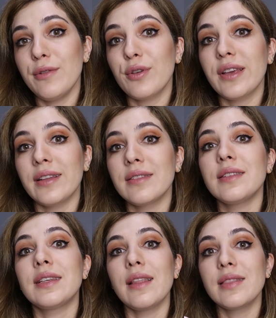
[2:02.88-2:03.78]
if you
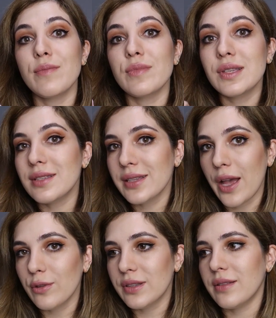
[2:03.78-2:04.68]
can get them
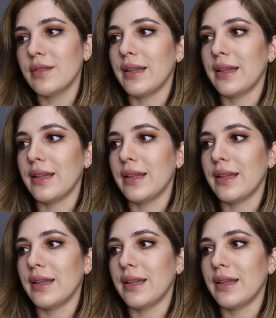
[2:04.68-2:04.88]
discounted,